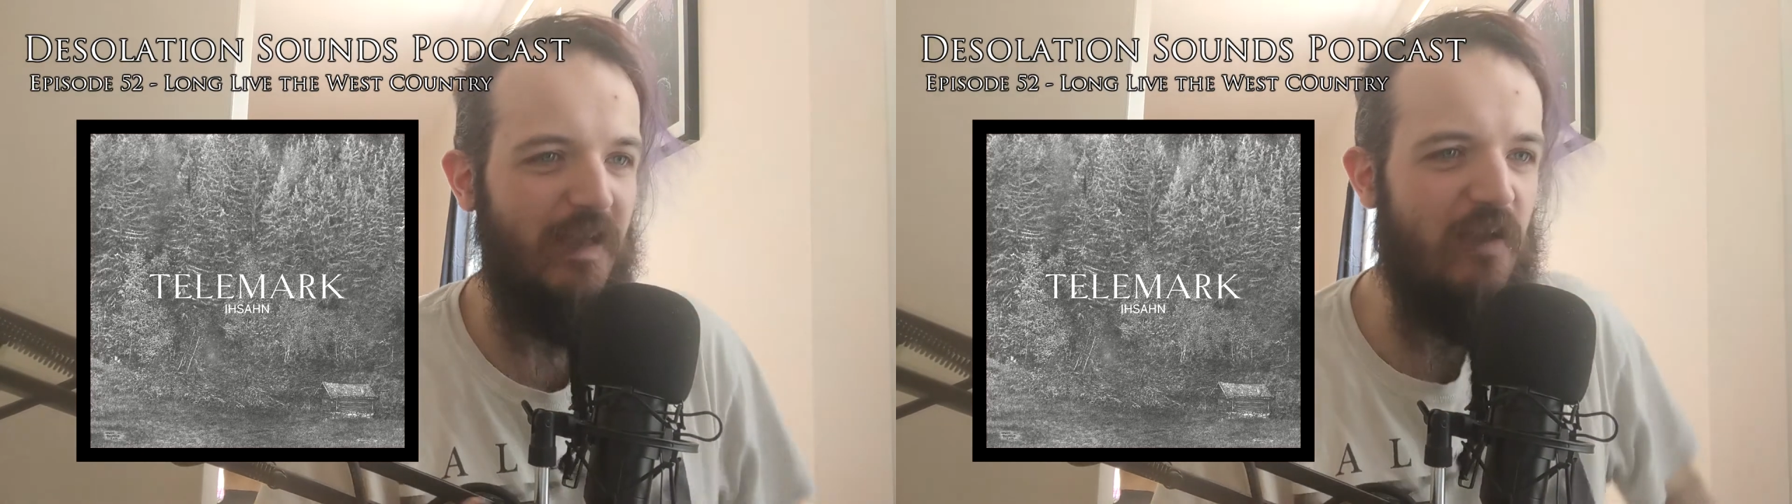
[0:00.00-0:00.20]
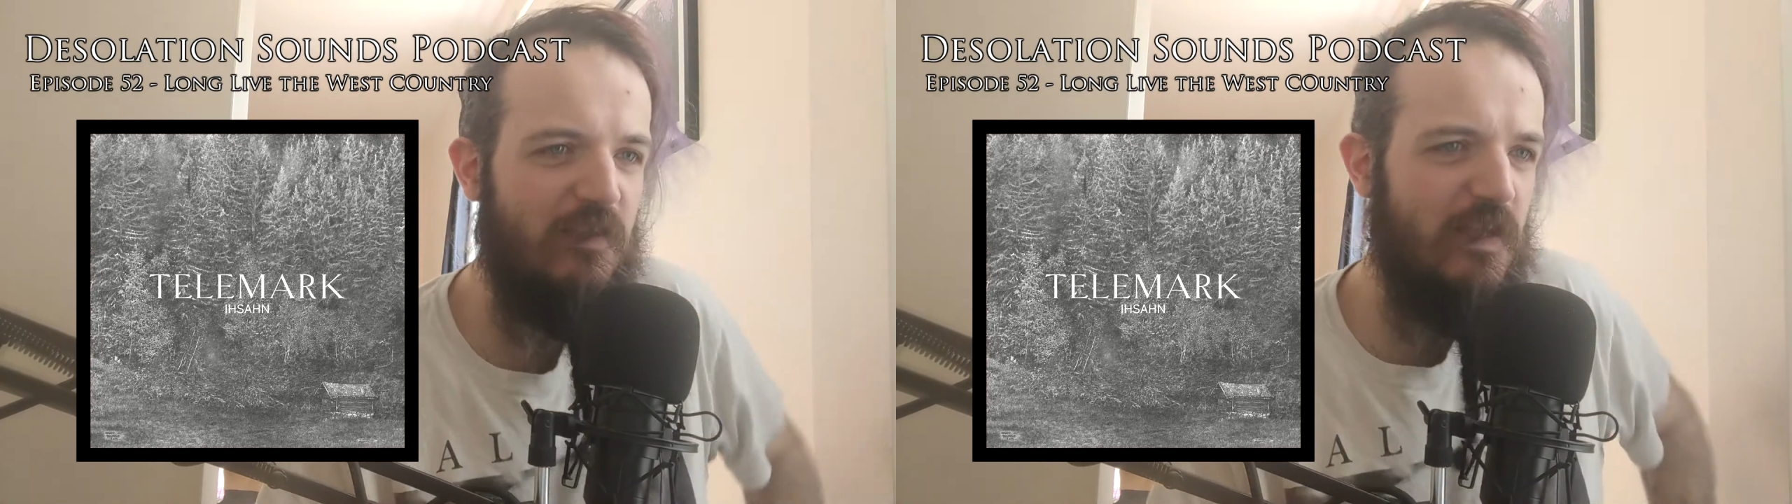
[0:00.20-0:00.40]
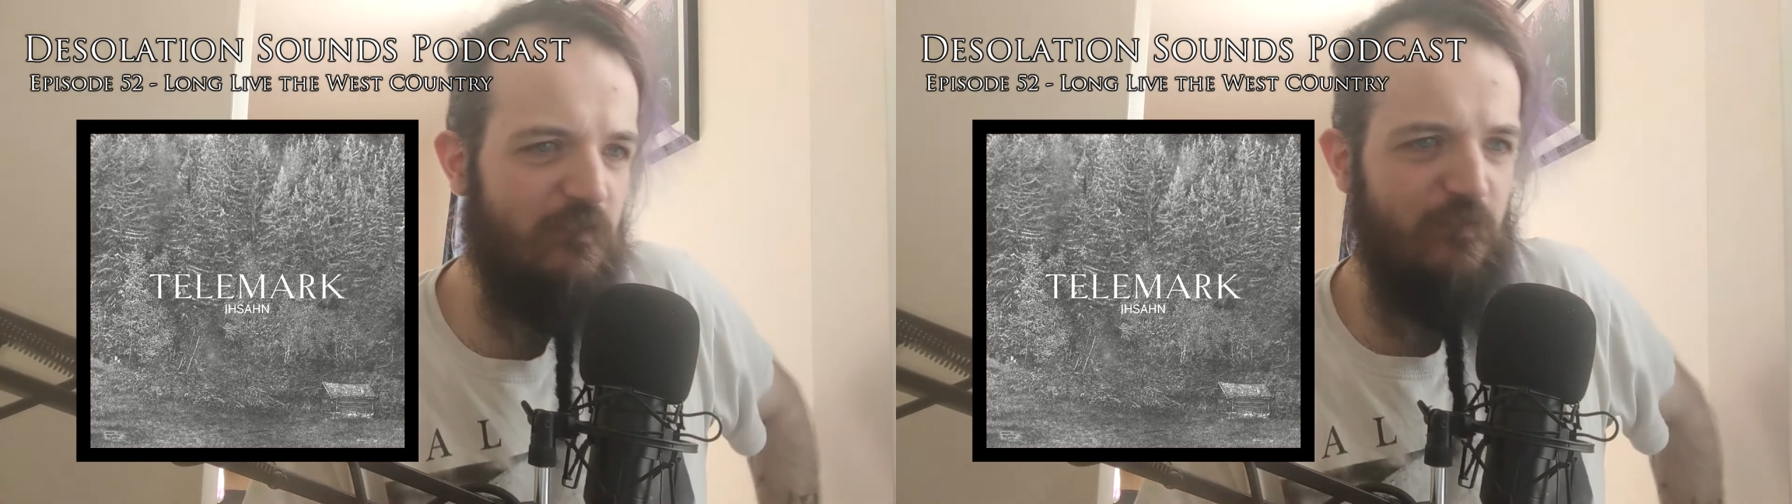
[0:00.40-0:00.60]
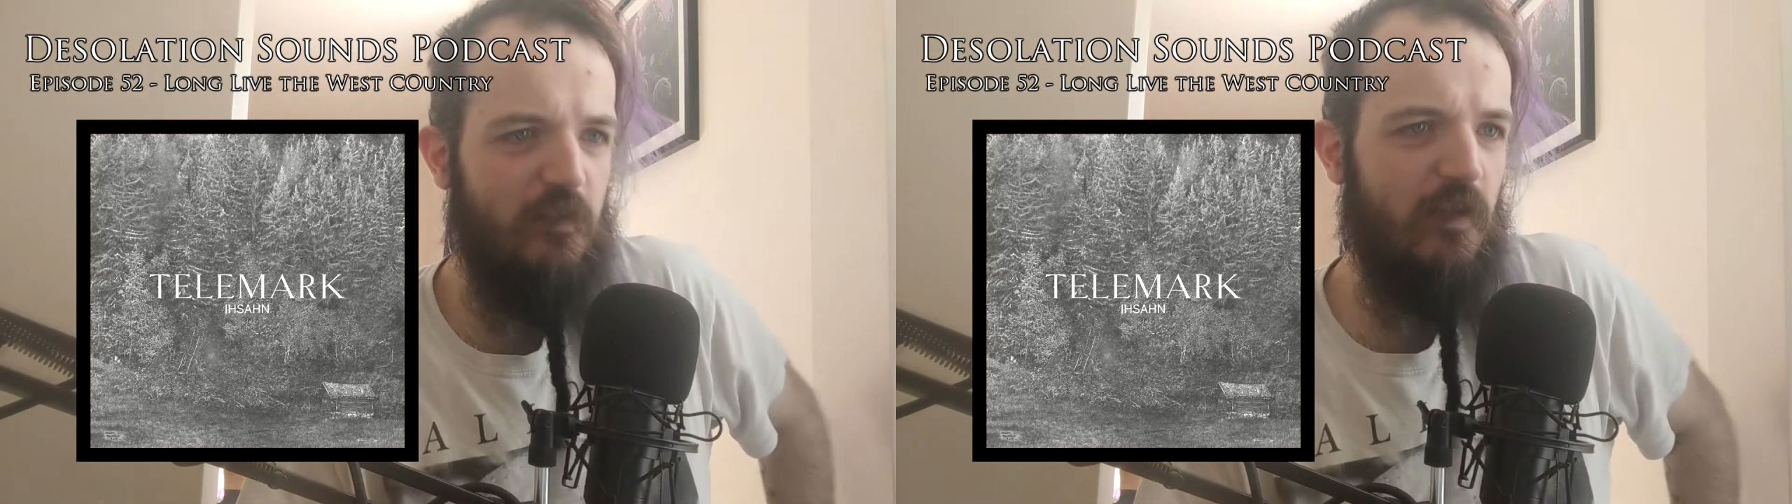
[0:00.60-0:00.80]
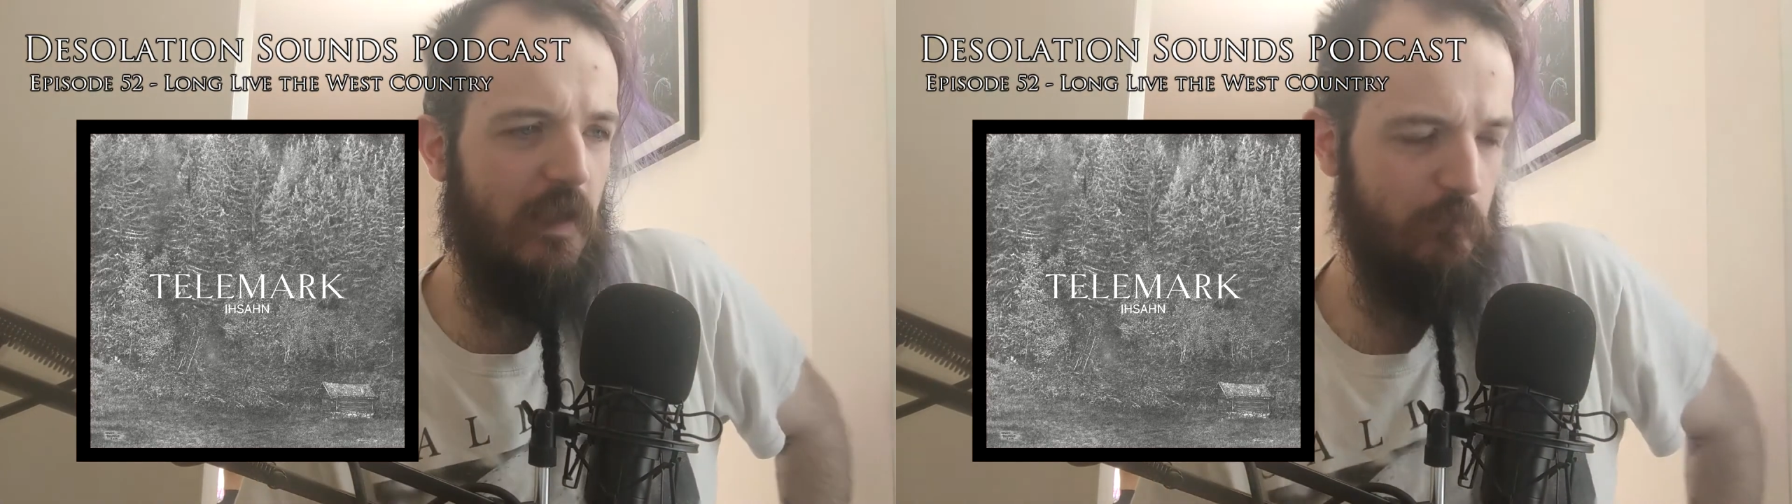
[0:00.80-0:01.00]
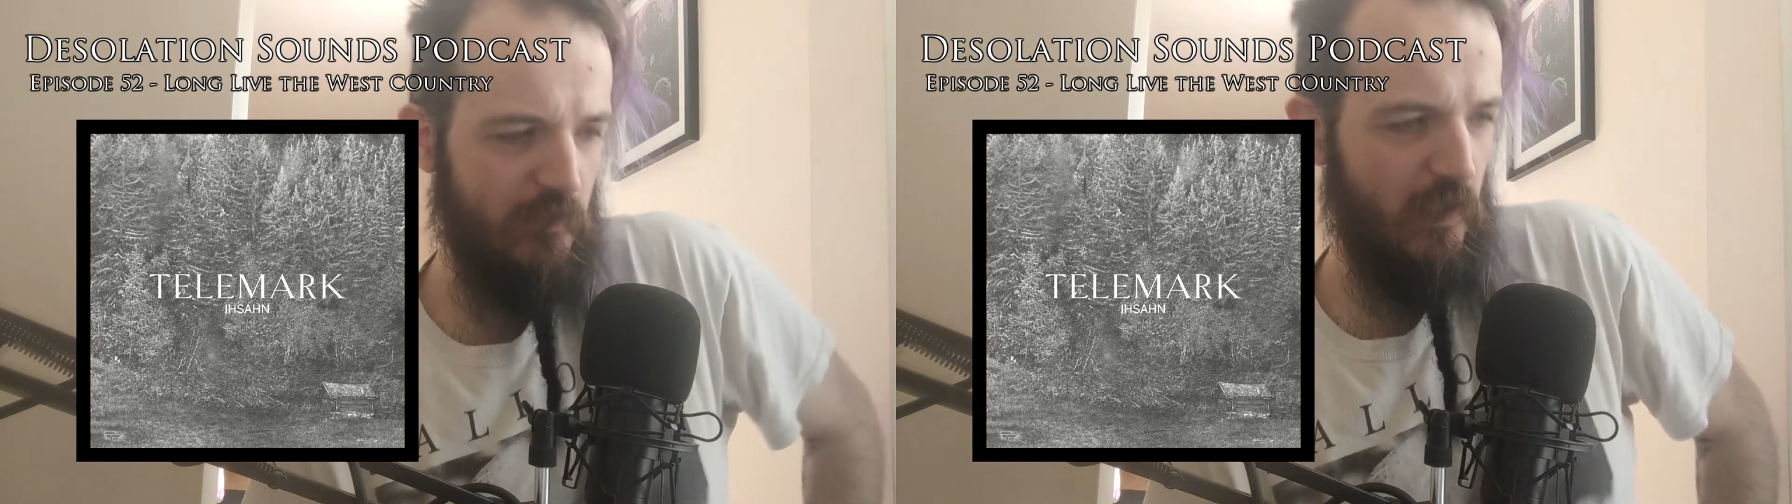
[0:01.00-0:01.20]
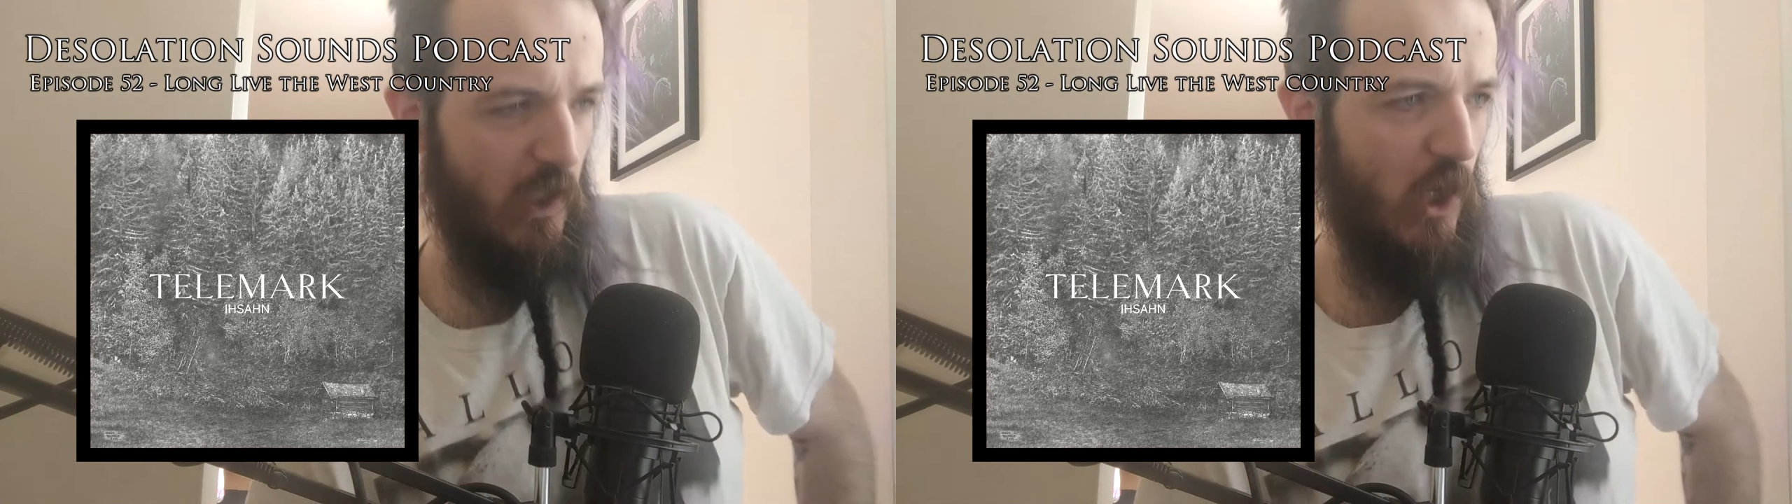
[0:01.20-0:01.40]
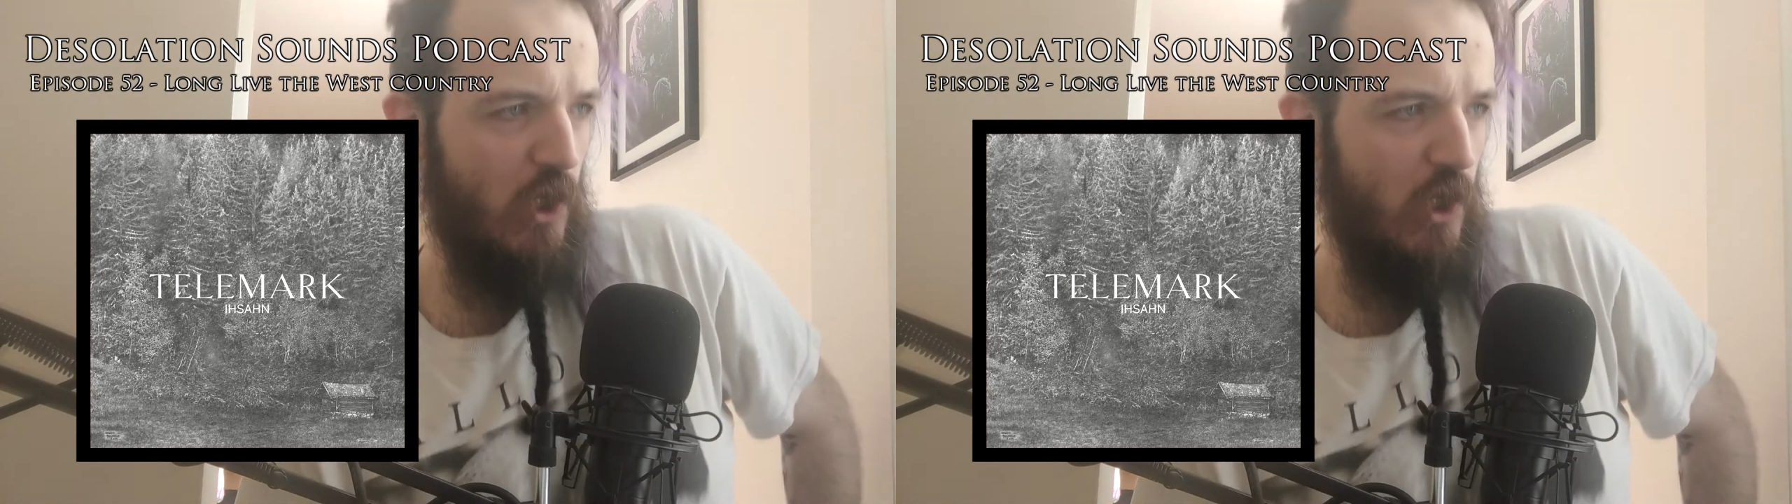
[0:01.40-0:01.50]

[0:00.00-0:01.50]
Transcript: I did feel like it was like